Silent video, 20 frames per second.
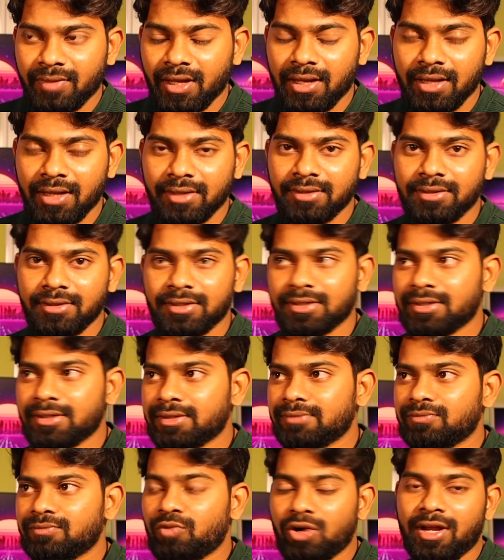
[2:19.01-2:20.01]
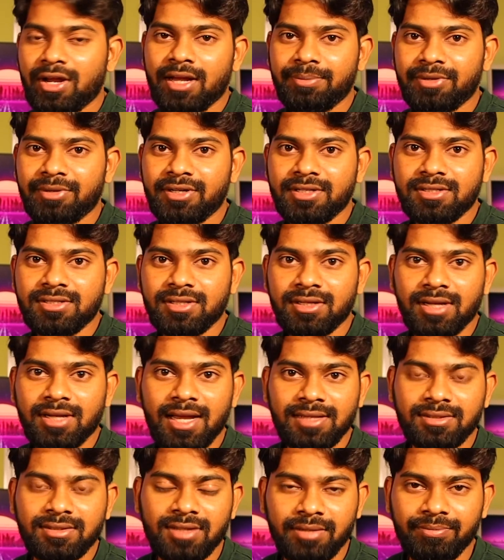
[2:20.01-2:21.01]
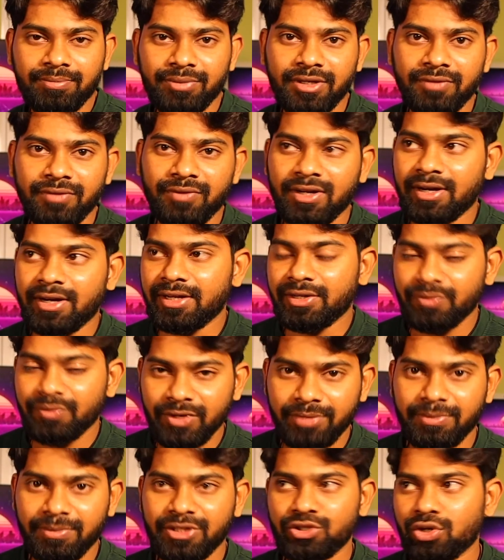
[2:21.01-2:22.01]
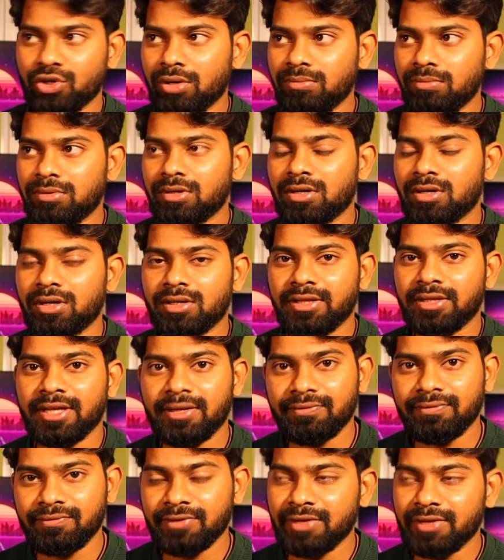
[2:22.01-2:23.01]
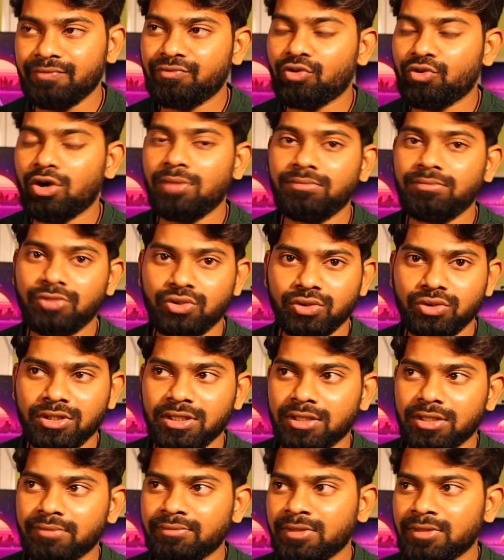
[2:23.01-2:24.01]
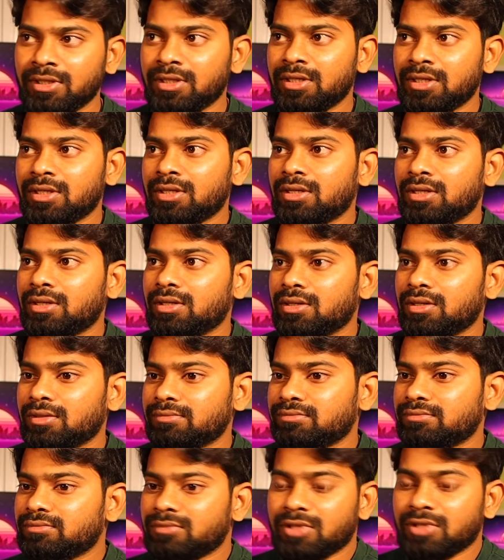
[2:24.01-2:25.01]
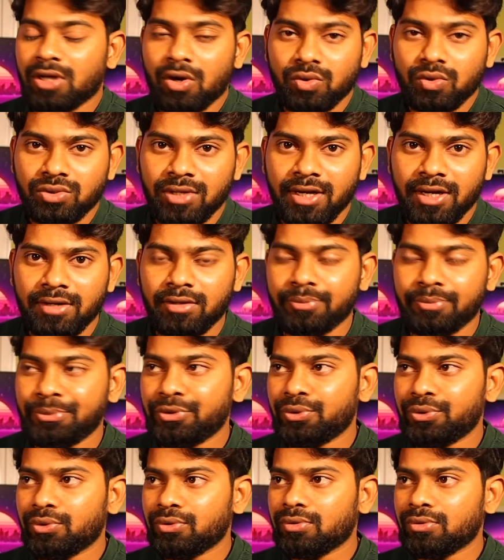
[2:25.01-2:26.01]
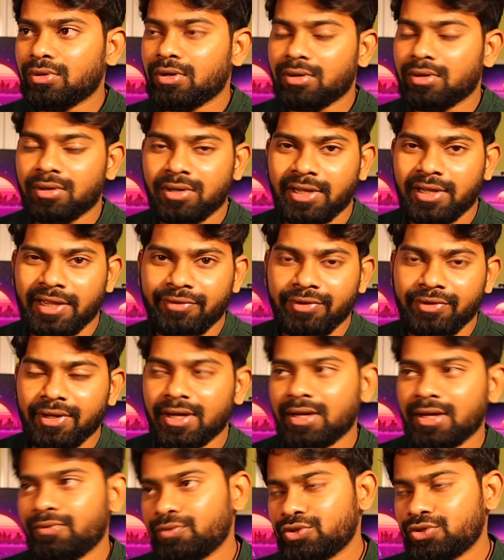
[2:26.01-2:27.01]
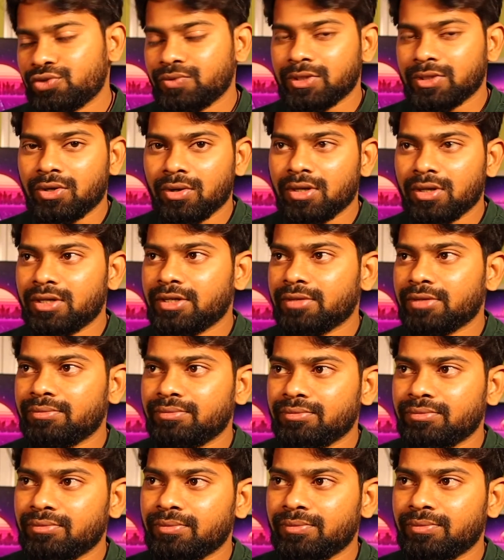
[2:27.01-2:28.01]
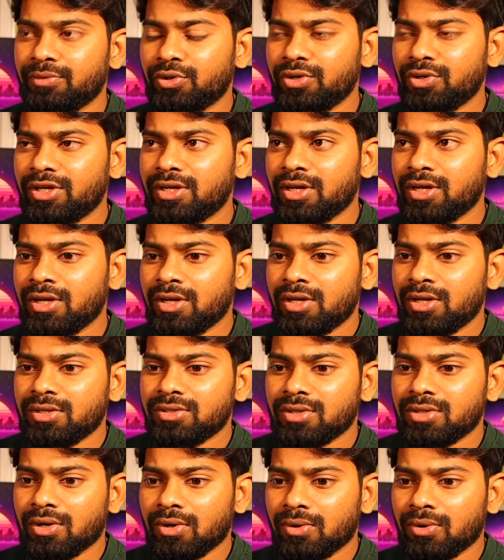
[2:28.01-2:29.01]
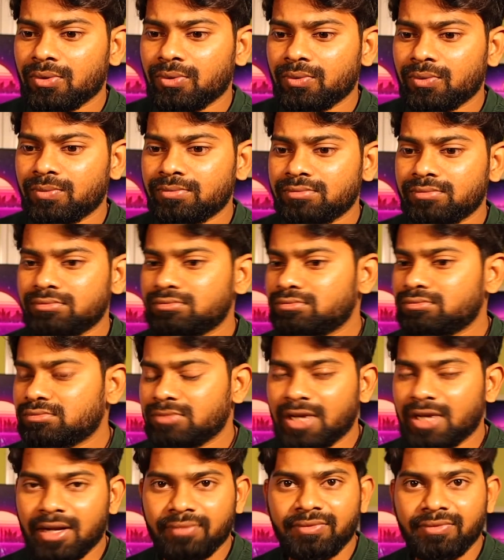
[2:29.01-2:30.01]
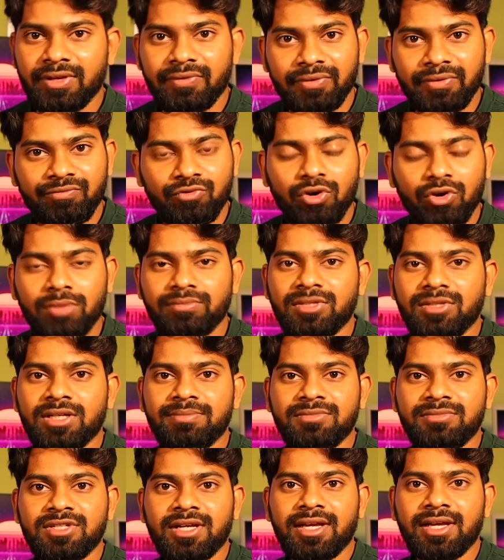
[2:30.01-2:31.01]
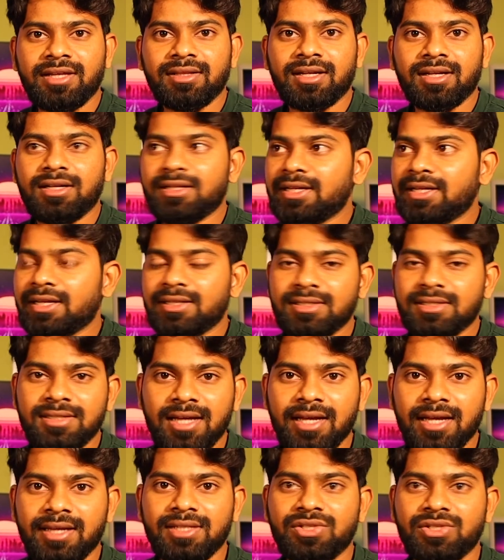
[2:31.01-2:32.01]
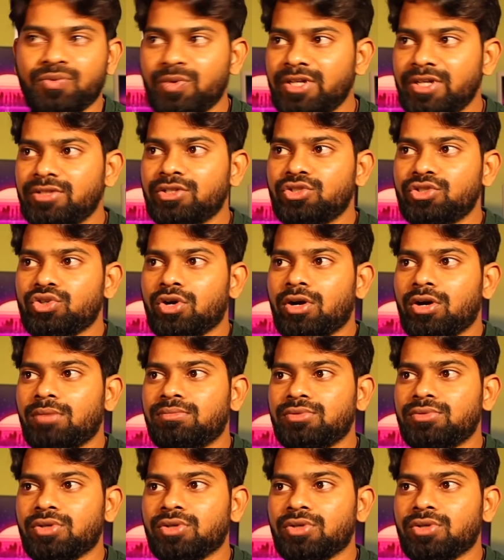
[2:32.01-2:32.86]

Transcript: And what happened is, the last company where I quit my job, they have informed to the Ausländer Bureau, or KVR, which we call it in Munich. So yeah, they've informed them saying that, yeah, this guy has quit the job.